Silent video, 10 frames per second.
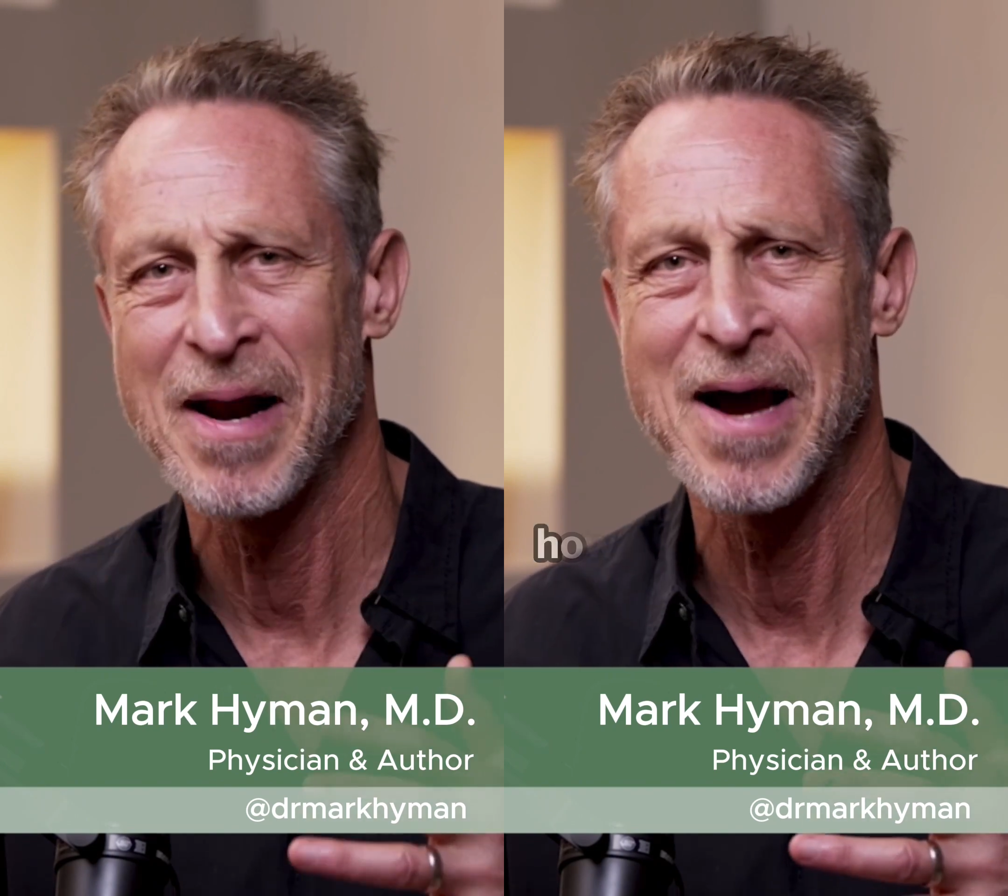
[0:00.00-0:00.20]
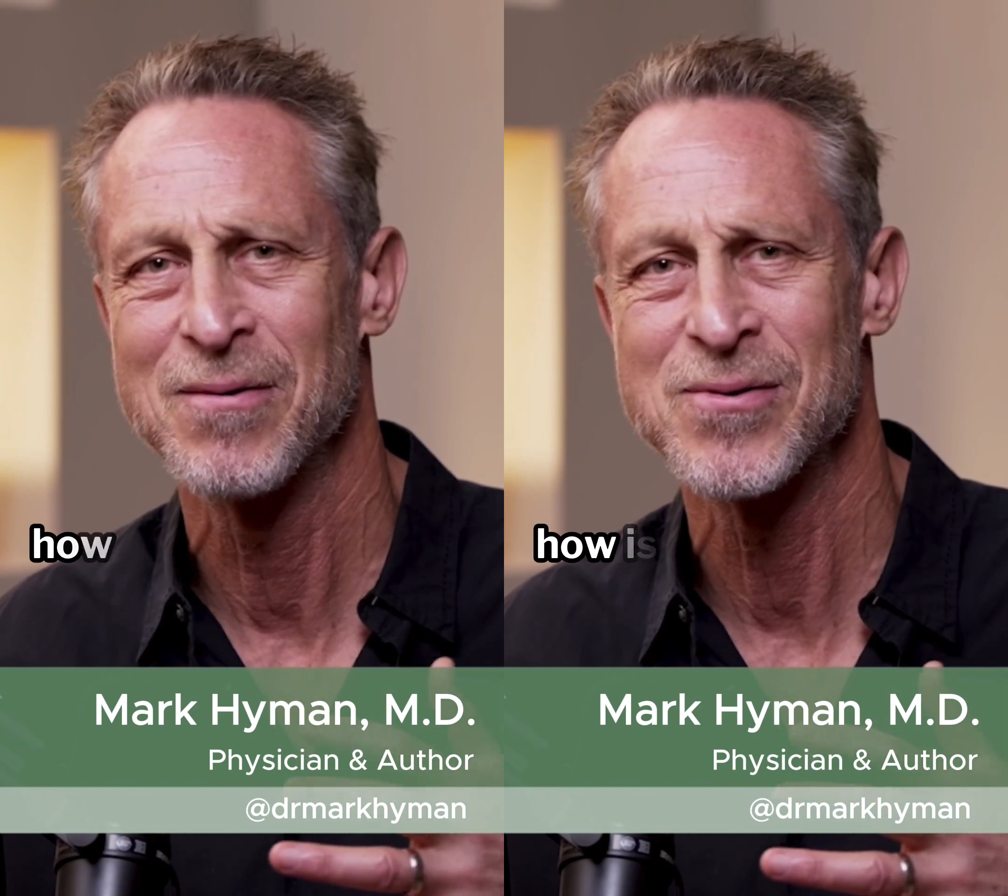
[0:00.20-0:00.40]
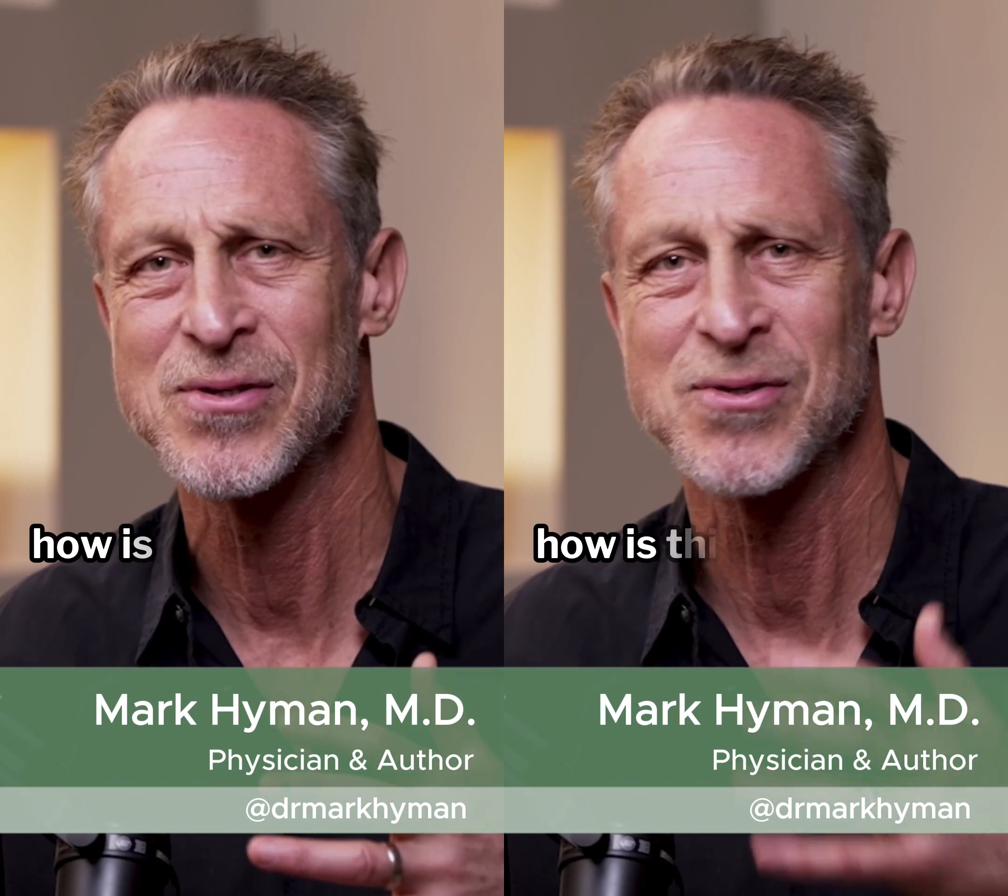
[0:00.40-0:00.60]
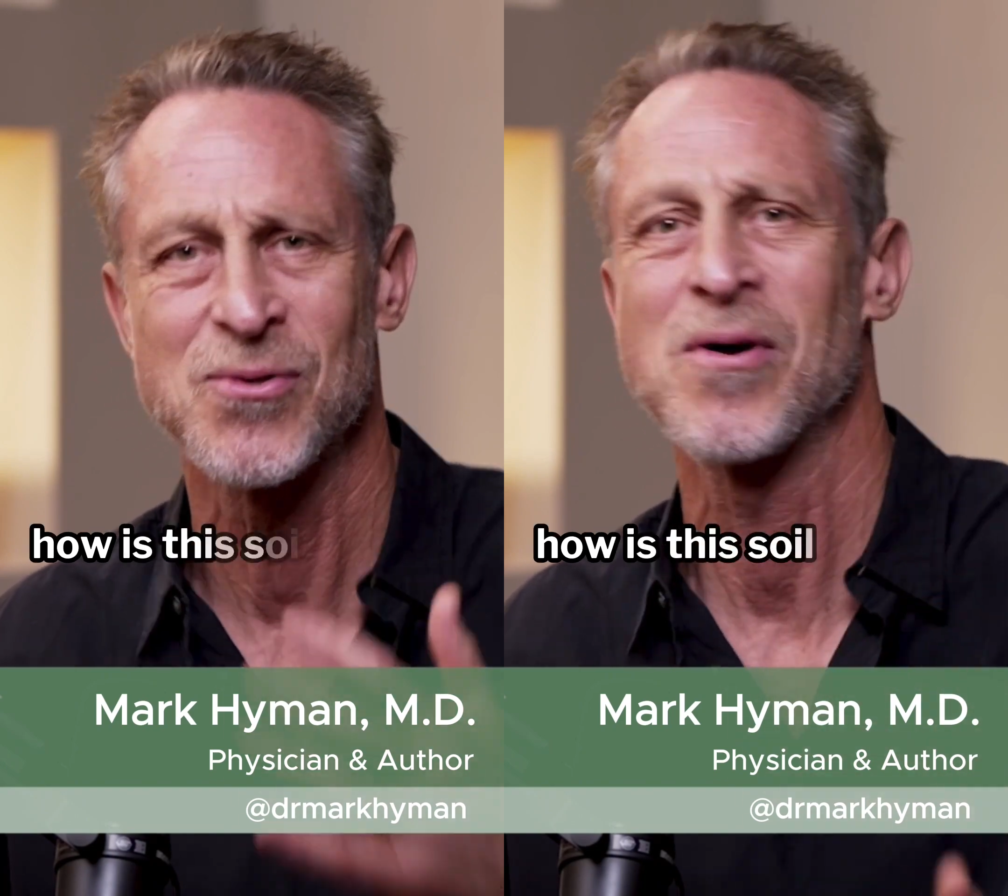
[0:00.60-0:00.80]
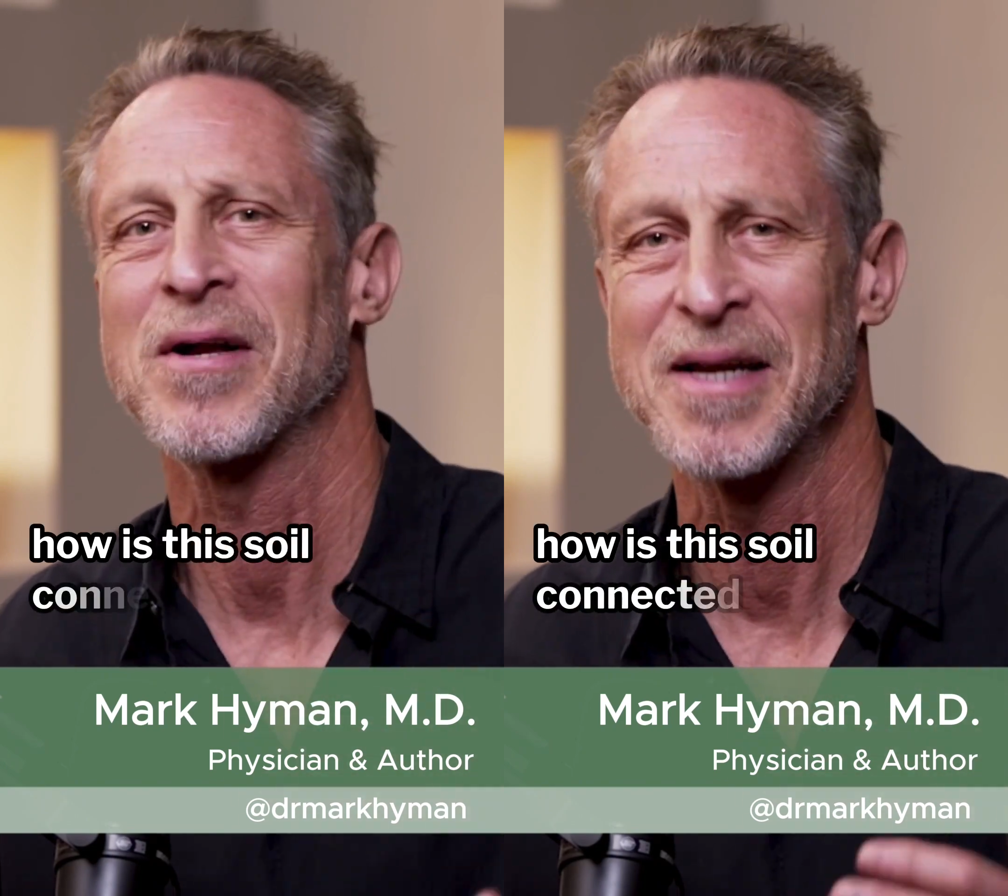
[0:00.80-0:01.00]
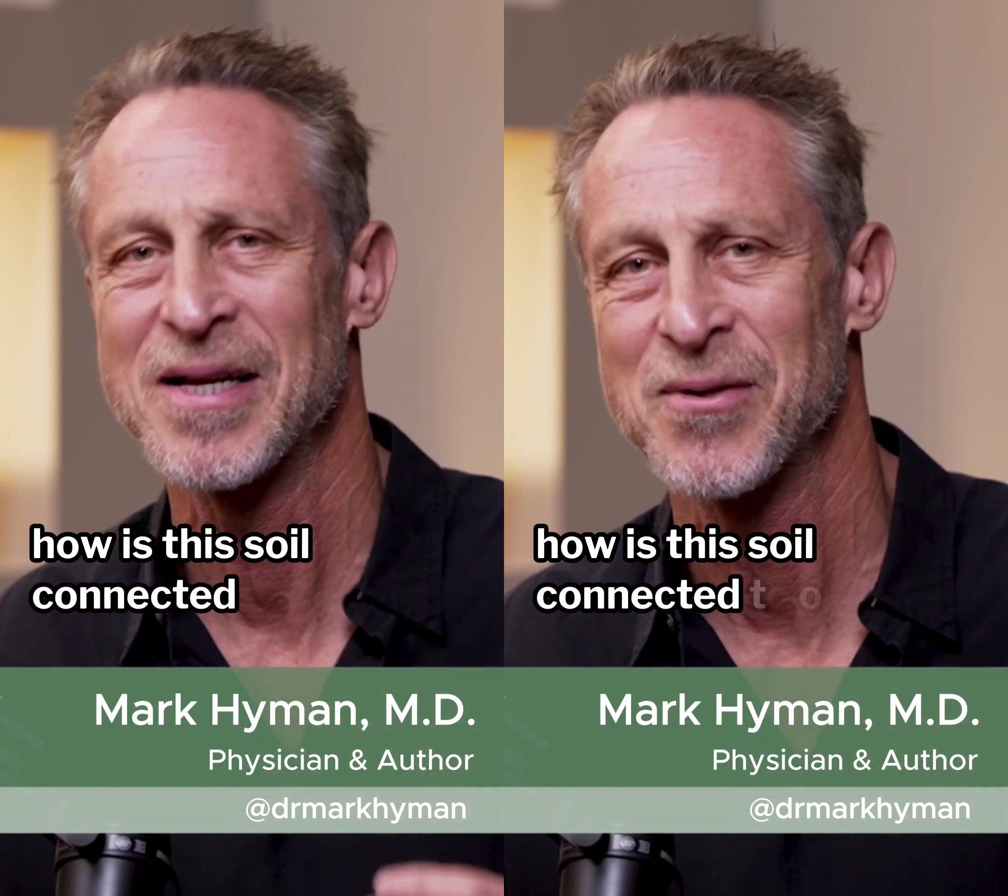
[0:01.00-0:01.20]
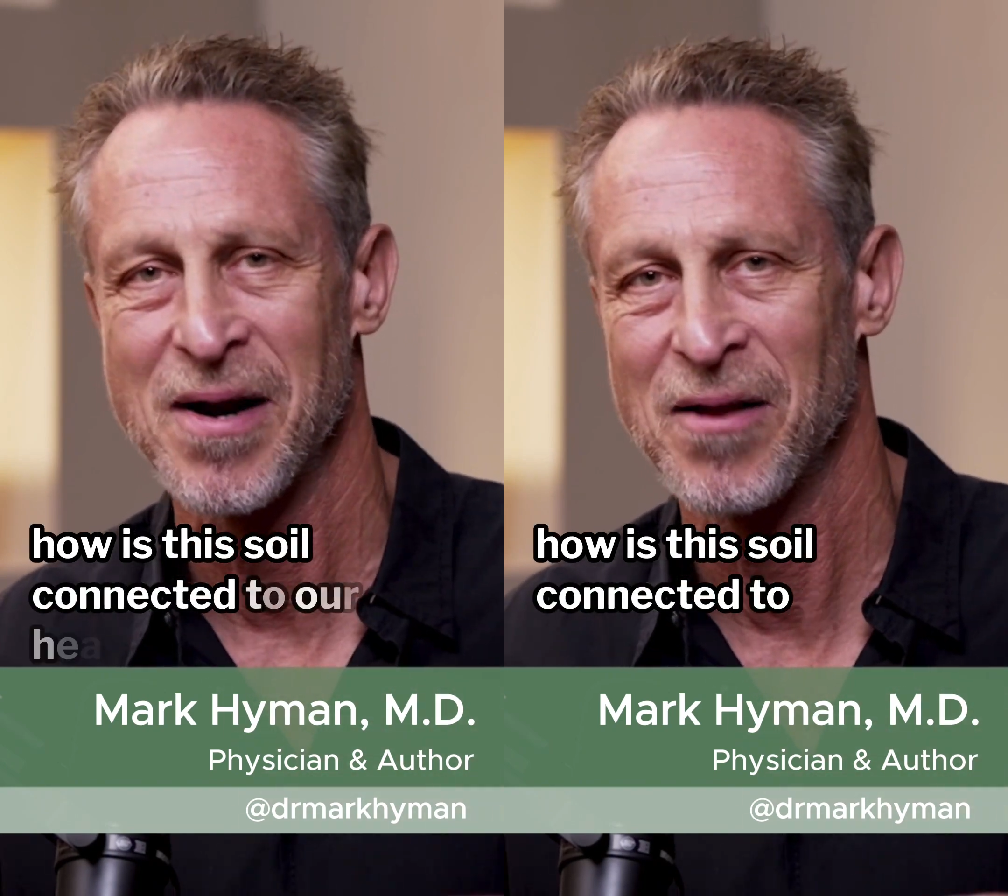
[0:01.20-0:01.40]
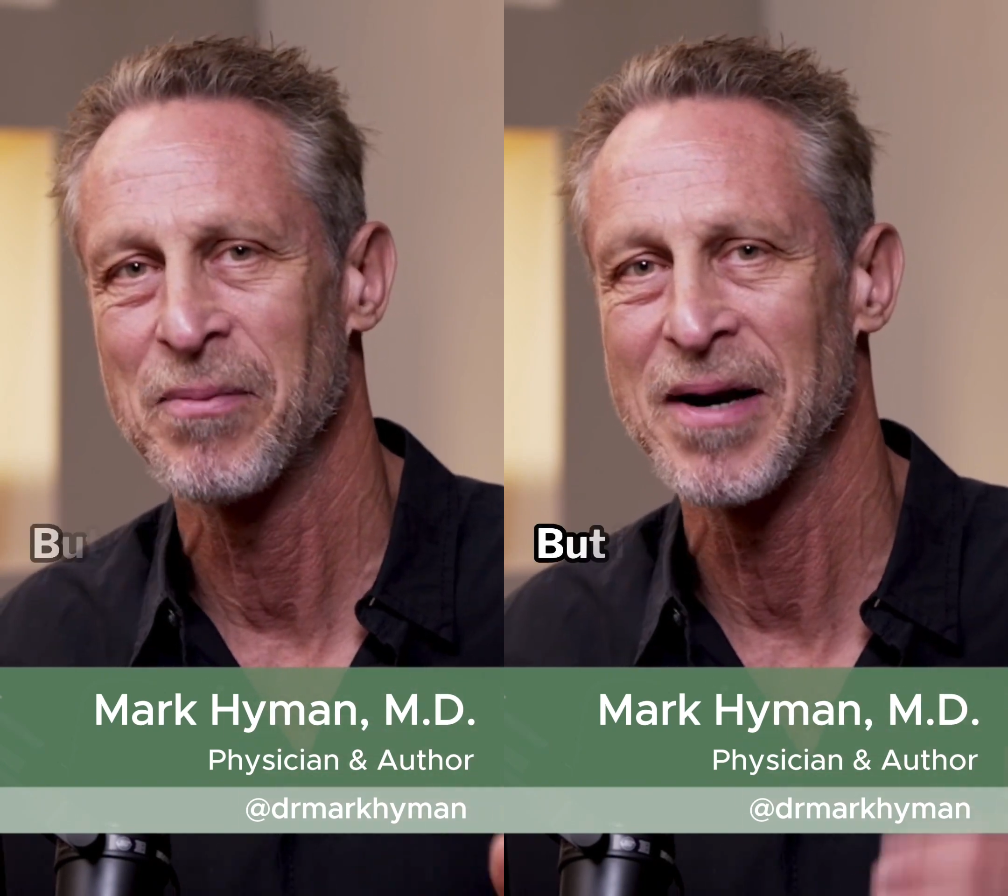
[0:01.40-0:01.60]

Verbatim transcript: How is the soil connected to our health?